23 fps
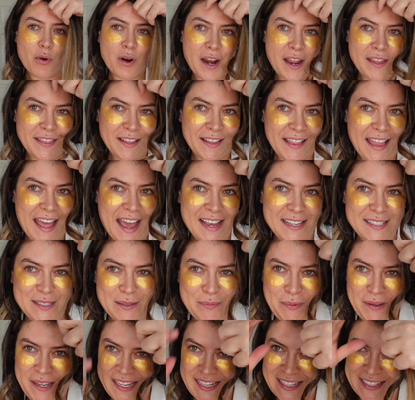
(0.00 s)
we're at the last
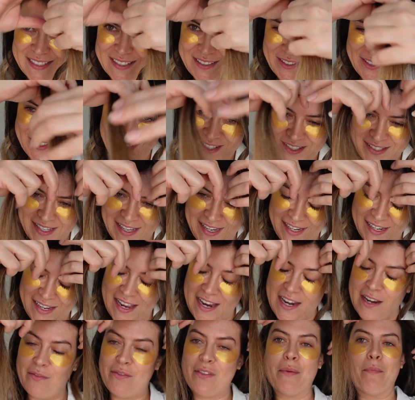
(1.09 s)
piece, which is like
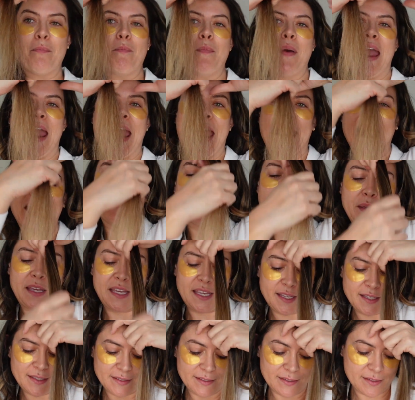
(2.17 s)
kind of the bang
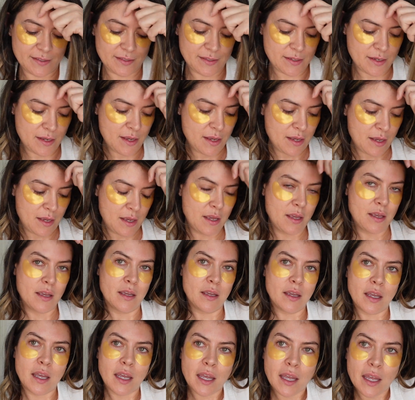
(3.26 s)
piece.
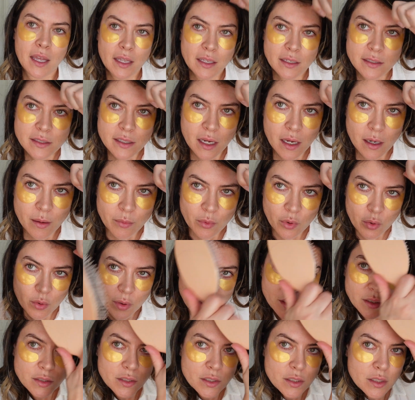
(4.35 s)
And I'm
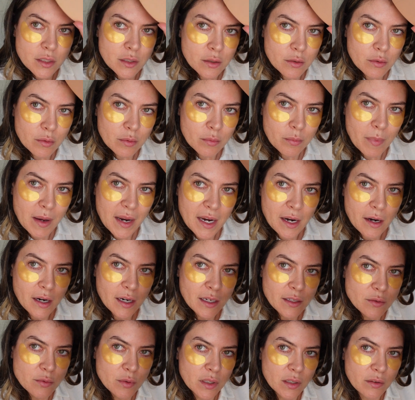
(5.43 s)
going to, my hair
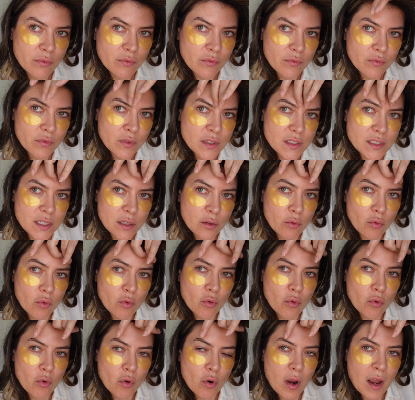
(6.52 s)
gets really frizzy
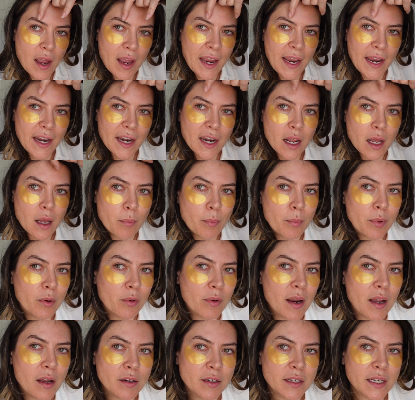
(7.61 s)
right up
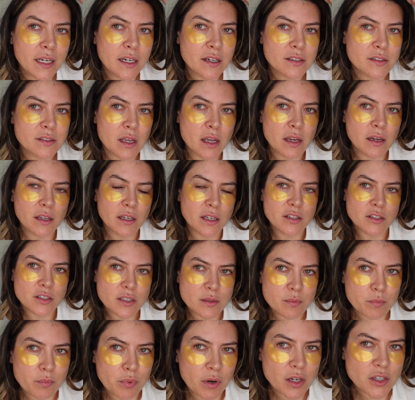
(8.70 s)
around here, so I'm gonna just
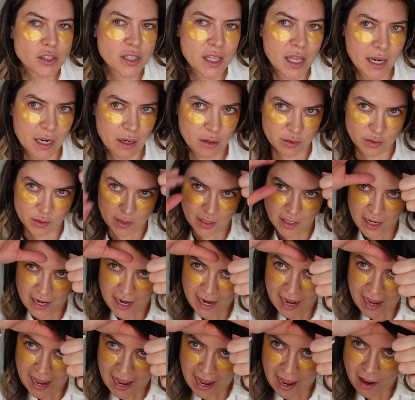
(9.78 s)
brush that out so that I
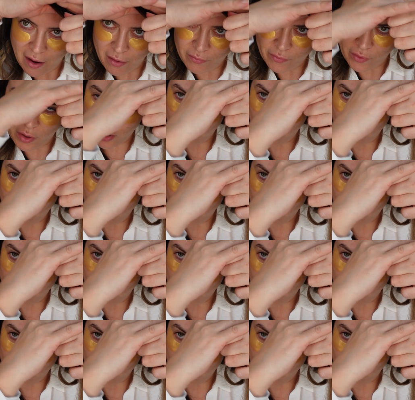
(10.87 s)
have